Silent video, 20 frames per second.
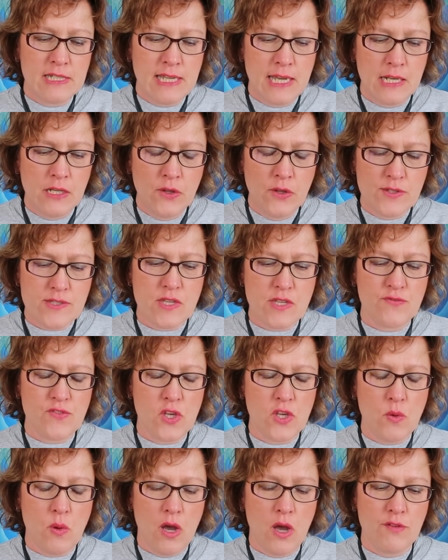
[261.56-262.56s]
Yeah, lots of
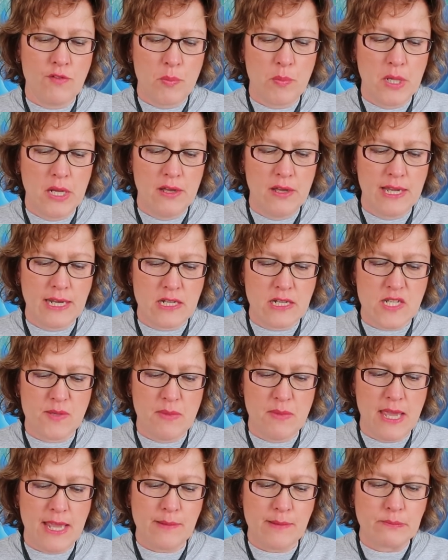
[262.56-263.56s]
you are replying
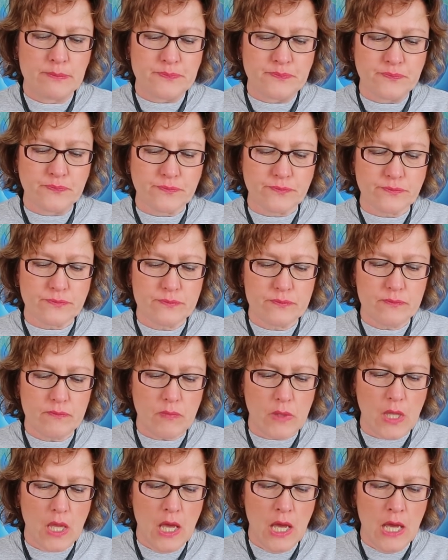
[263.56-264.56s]
to me.
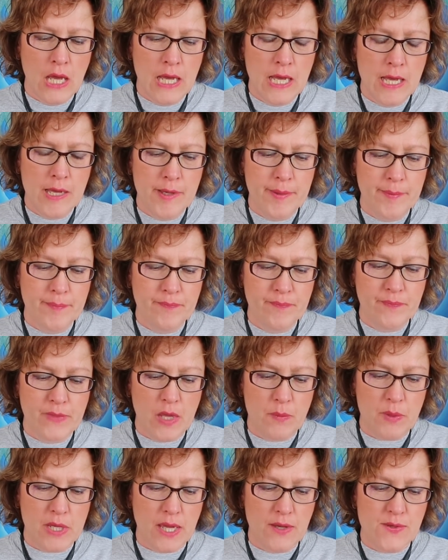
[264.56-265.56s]

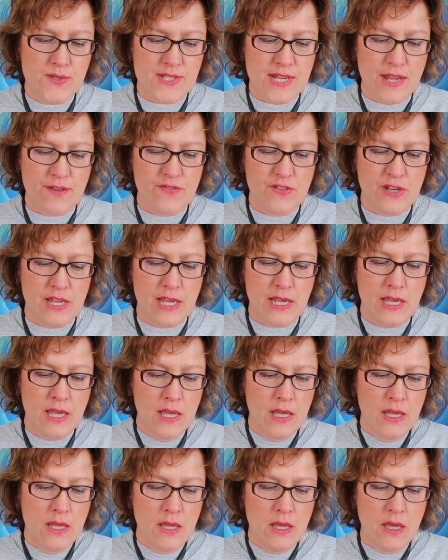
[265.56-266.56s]
Here we go, Stephanie.
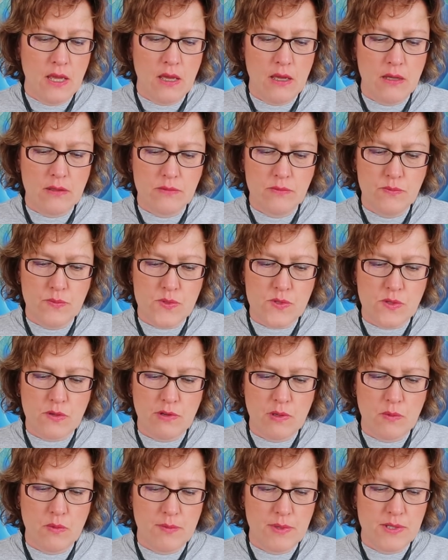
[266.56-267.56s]
Oh,
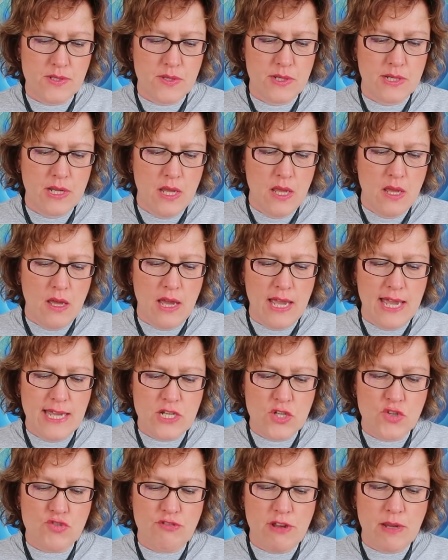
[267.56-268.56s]
sorry, what am I doing? I
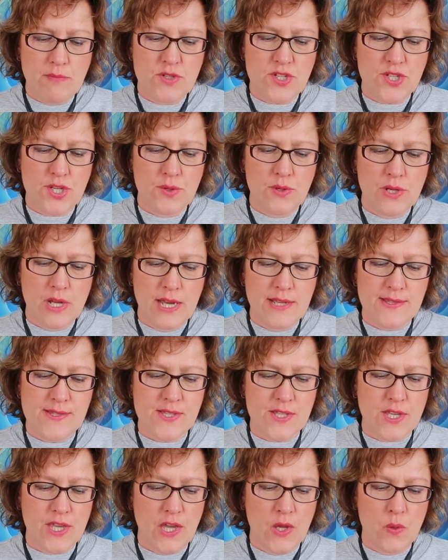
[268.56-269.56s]
had a dream 2
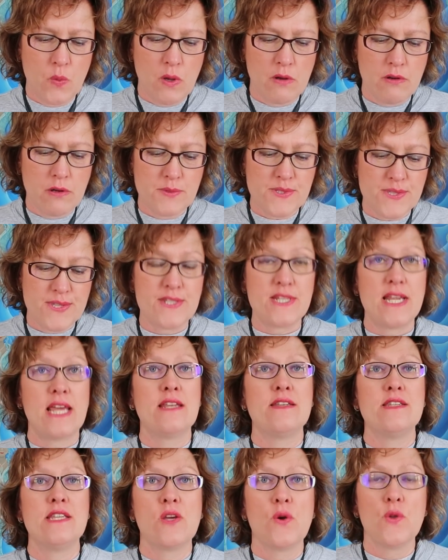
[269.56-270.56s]
nights ago where I was
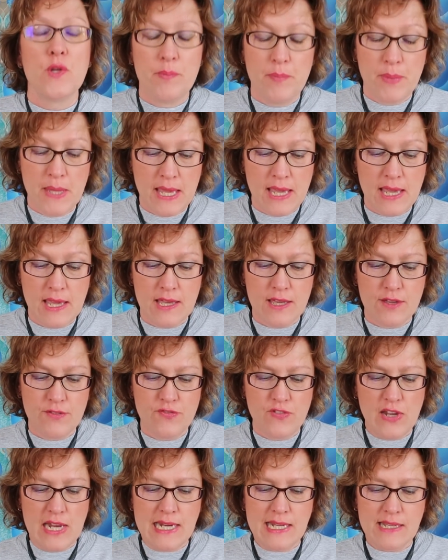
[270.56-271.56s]
standing on a pier
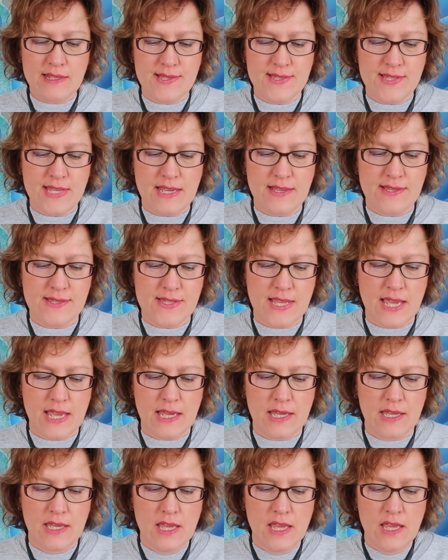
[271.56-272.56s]
feeling
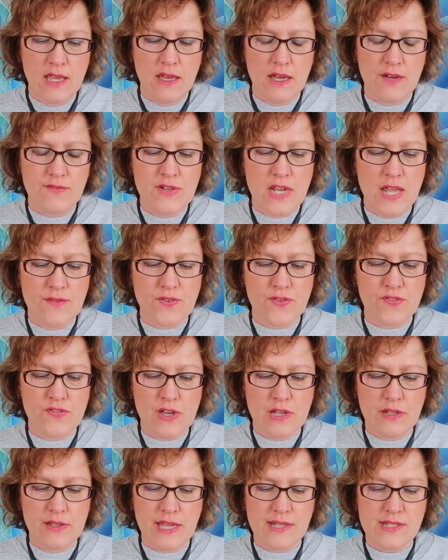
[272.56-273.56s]
seasick. I've never
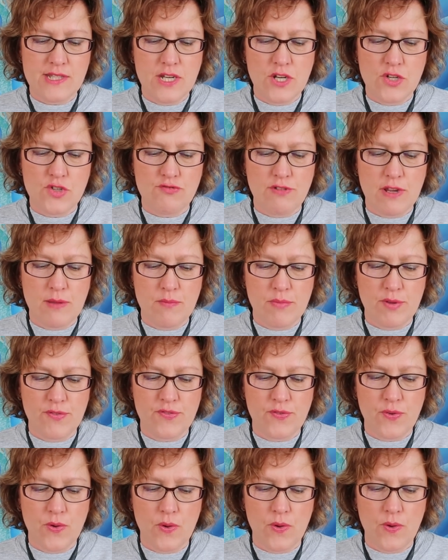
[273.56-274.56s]
felt that in a dream
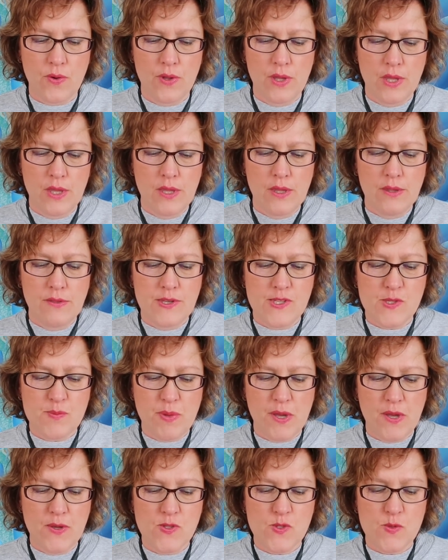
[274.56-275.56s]
before. This
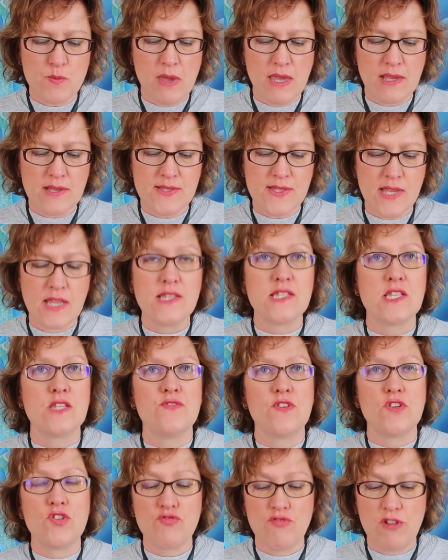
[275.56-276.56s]
post makes sense
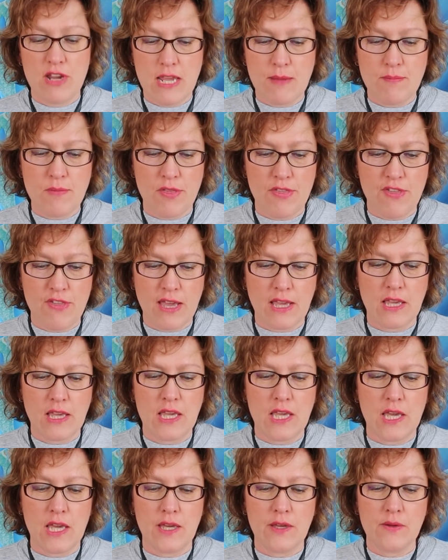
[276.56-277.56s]
of a dream.
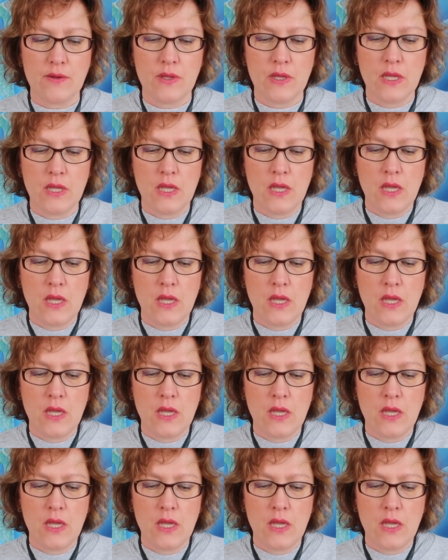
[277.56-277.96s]
Thank you.